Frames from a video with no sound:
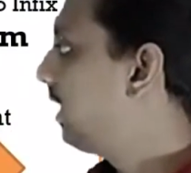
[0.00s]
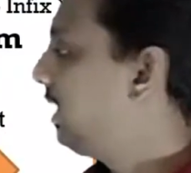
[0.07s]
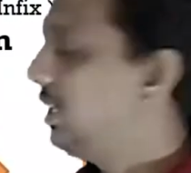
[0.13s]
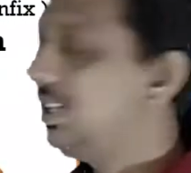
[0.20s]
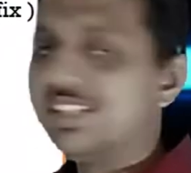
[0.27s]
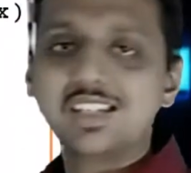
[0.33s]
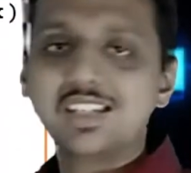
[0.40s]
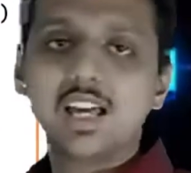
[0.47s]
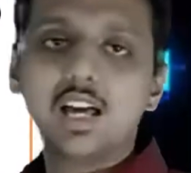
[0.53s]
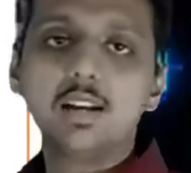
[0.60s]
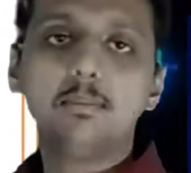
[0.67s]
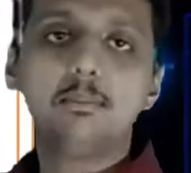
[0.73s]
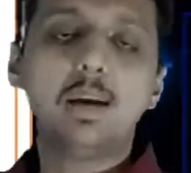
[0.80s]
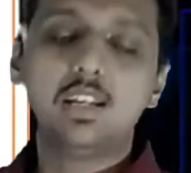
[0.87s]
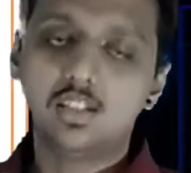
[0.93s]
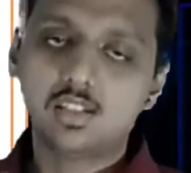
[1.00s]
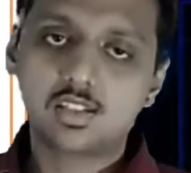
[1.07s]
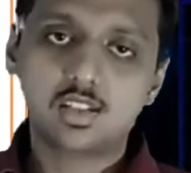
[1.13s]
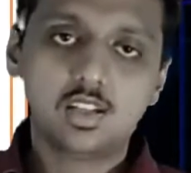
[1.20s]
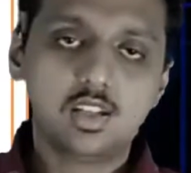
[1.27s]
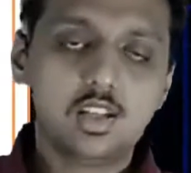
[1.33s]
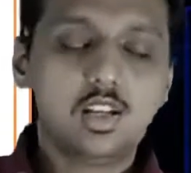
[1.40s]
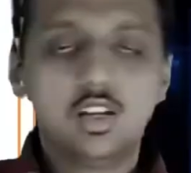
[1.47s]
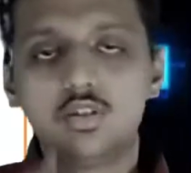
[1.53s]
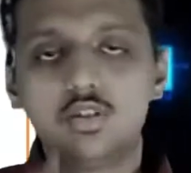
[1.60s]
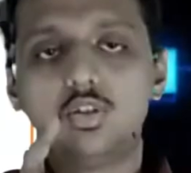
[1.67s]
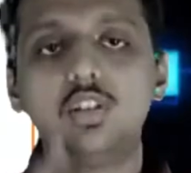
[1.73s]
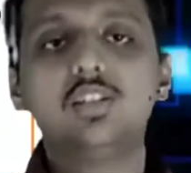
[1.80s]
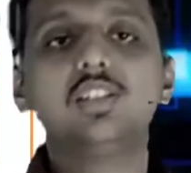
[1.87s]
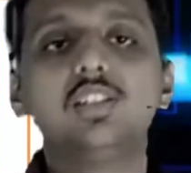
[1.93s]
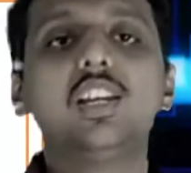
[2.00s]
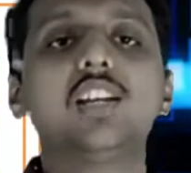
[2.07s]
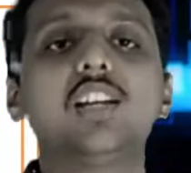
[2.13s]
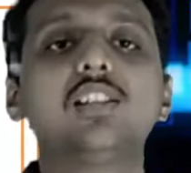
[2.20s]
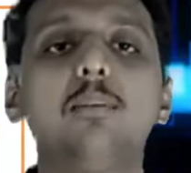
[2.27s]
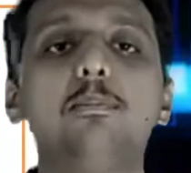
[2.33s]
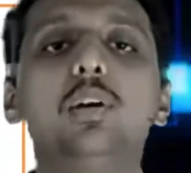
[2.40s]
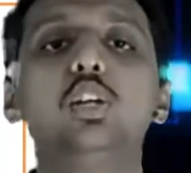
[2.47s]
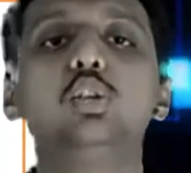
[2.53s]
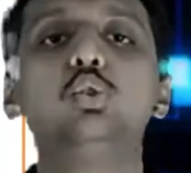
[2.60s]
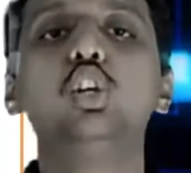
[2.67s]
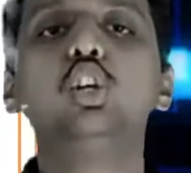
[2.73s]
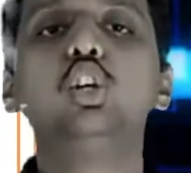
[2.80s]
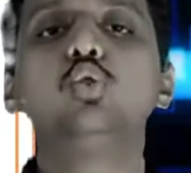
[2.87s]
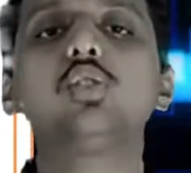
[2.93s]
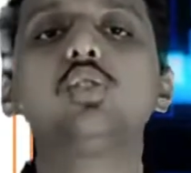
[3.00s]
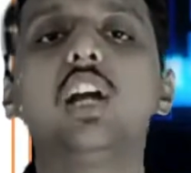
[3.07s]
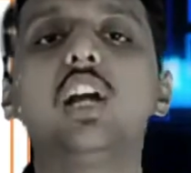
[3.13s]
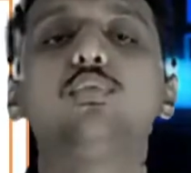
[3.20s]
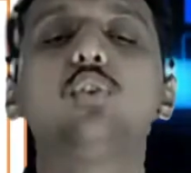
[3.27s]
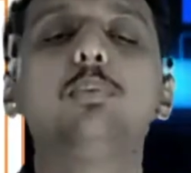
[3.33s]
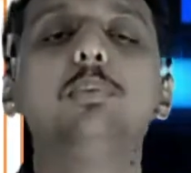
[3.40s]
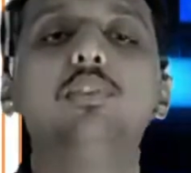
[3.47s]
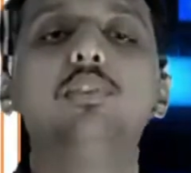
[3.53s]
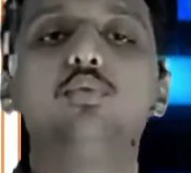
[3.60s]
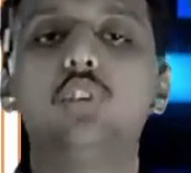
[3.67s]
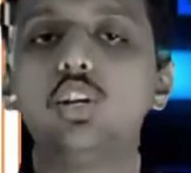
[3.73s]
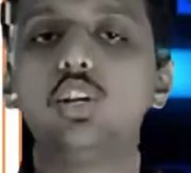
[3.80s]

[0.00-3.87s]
E star minus. So in such example, you need to start from left to right.